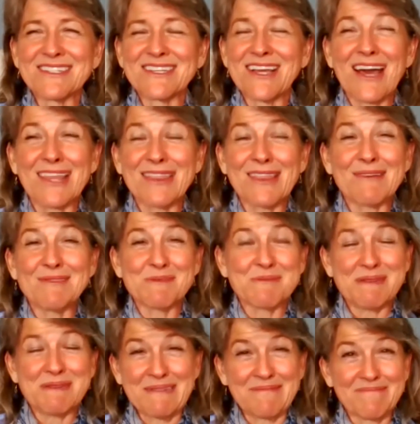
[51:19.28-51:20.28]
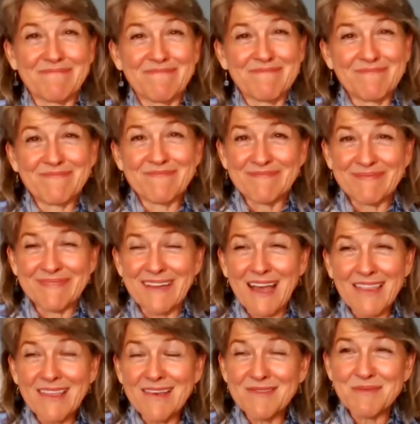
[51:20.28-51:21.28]
God loves me.
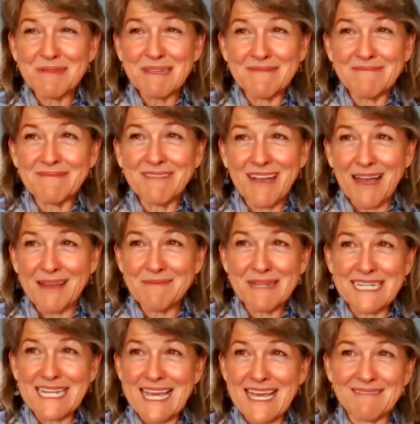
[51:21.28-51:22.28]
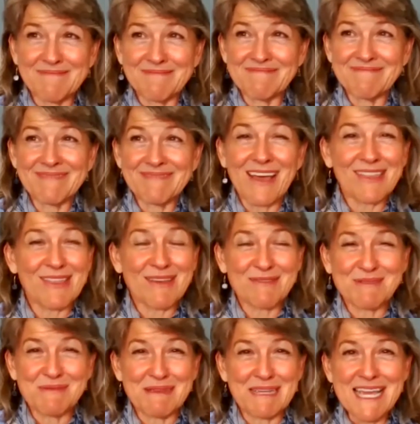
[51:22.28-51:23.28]
God made Dan. God
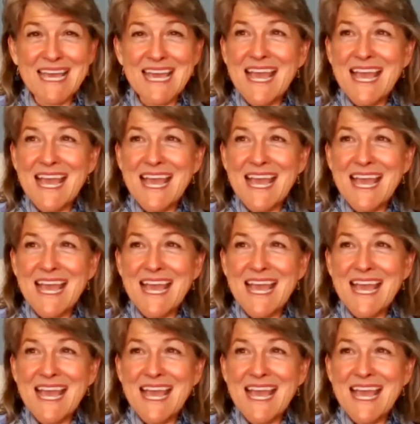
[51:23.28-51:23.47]
loves me.